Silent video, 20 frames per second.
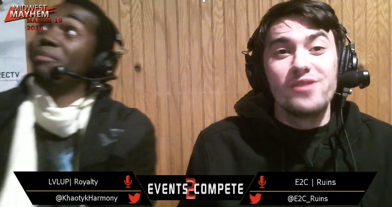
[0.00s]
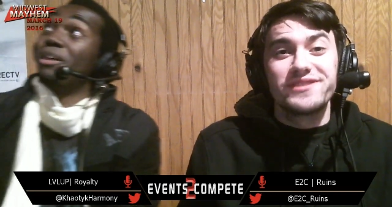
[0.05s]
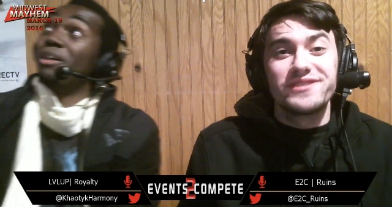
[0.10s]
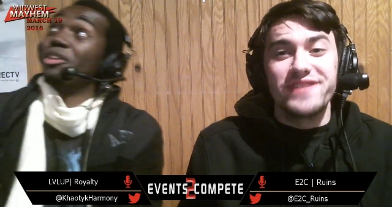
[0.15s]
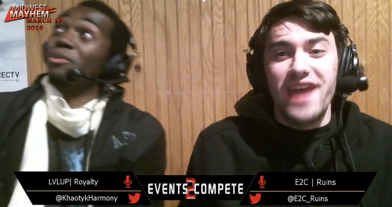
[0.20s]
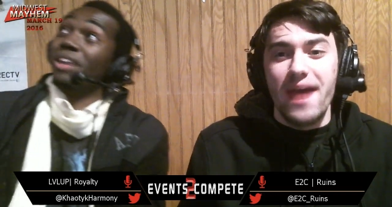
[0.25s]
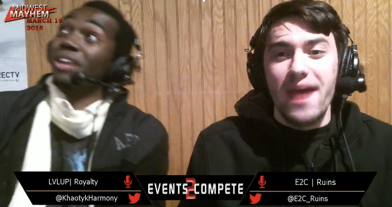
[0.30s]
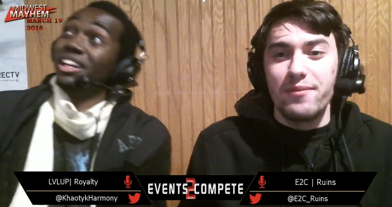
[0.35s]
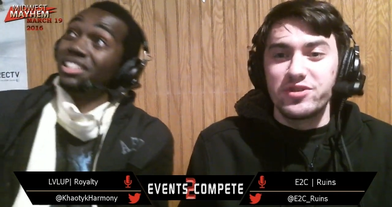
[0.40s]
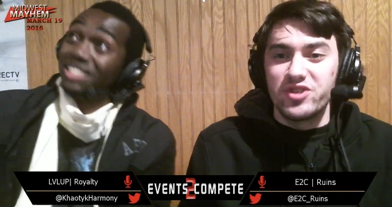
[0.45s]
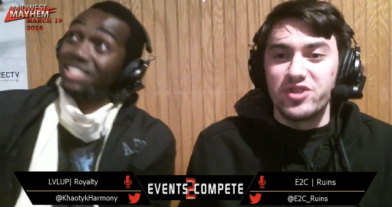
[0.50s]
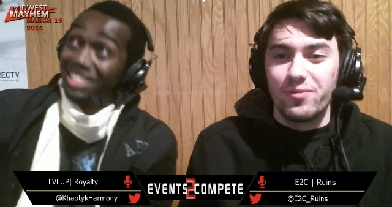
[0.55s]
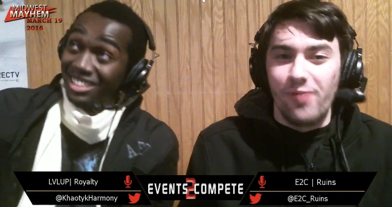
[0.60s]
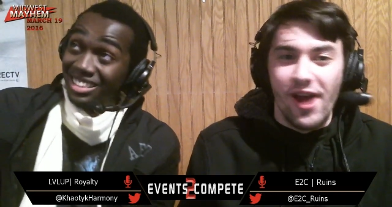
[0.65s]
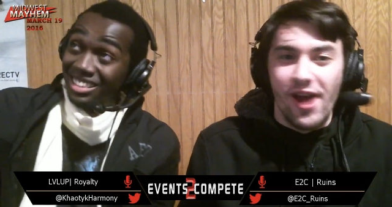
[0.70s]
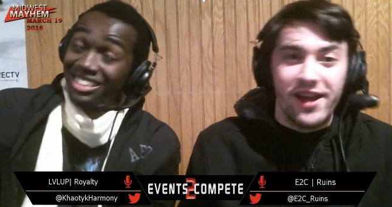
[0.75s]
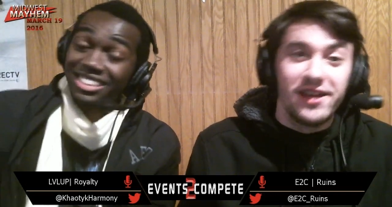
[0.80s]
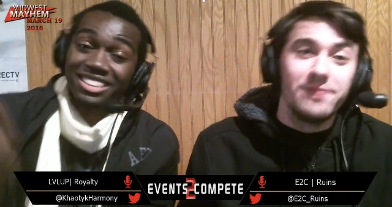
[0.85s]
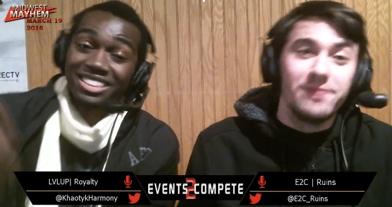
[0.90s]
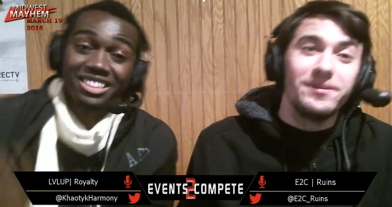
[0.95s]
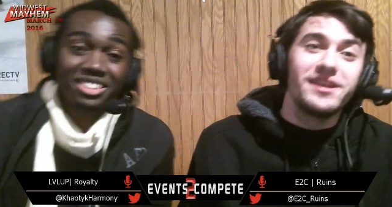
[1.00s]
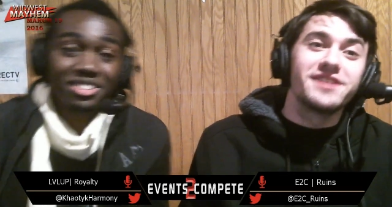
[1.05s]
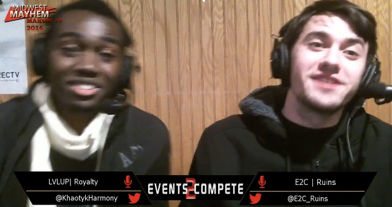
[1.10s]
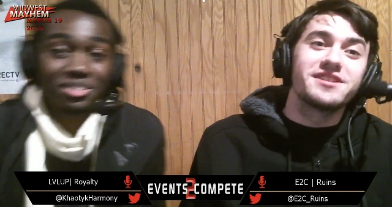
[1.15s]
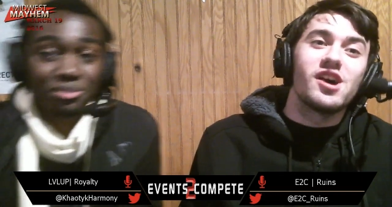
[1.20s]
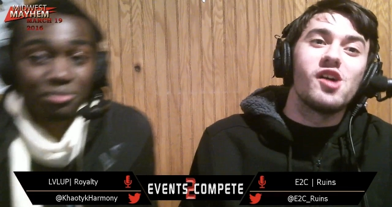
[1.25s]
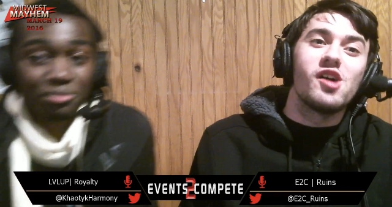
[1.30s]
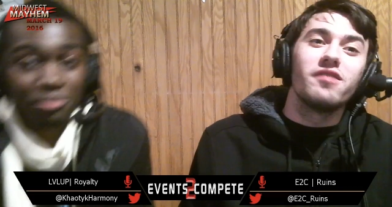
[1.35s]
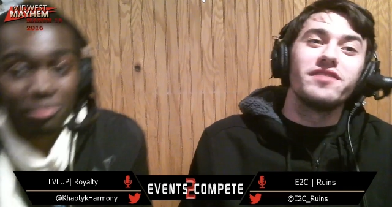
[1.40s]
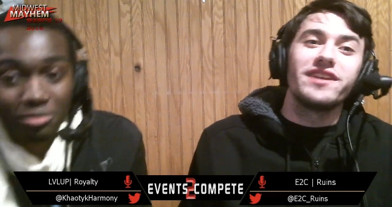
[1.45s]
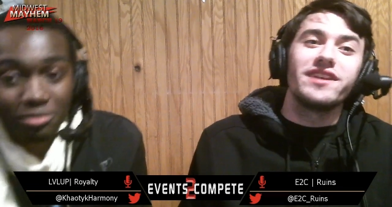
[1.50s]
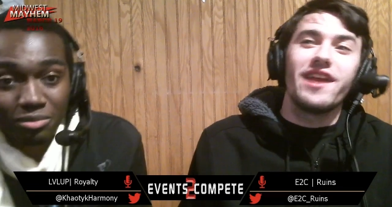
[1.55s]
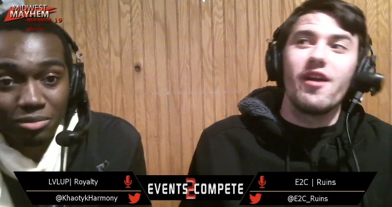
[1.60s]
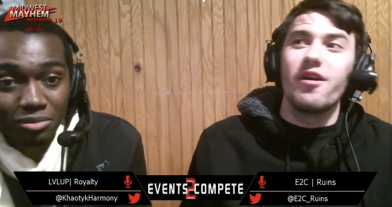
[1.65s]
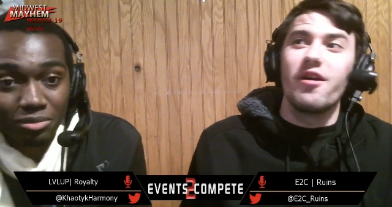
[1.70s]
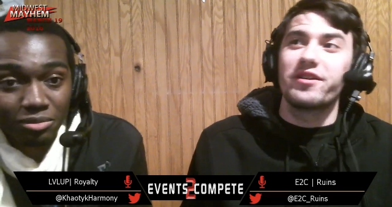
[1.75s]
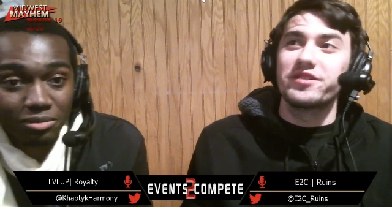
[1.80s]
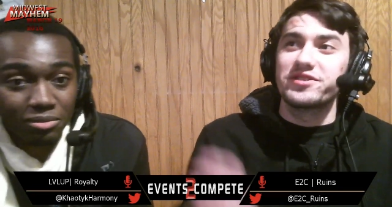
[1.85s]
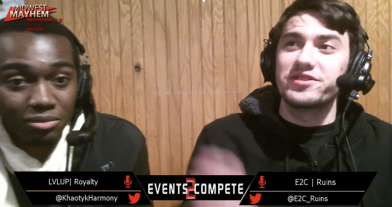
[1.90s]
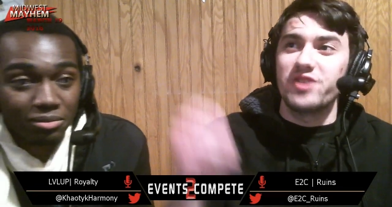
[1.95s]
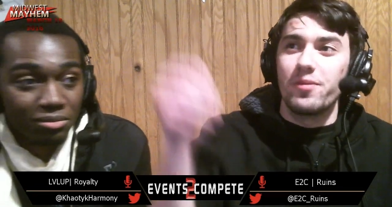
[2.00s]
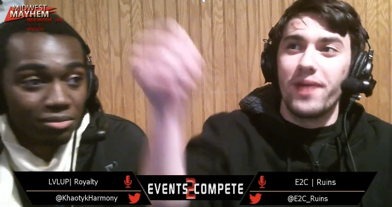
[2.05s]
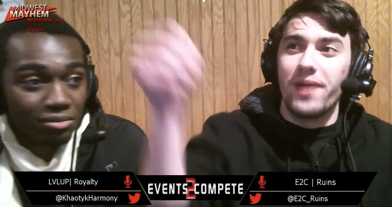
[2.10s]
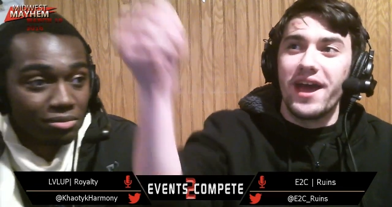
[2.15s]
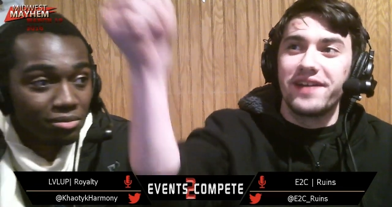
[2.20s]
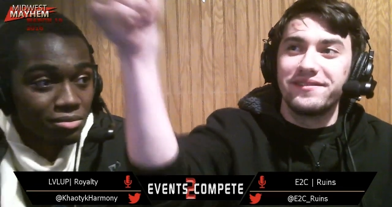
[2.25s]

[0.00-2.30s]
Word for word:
Speaker 1: amateur bracket because all of the characters are bad.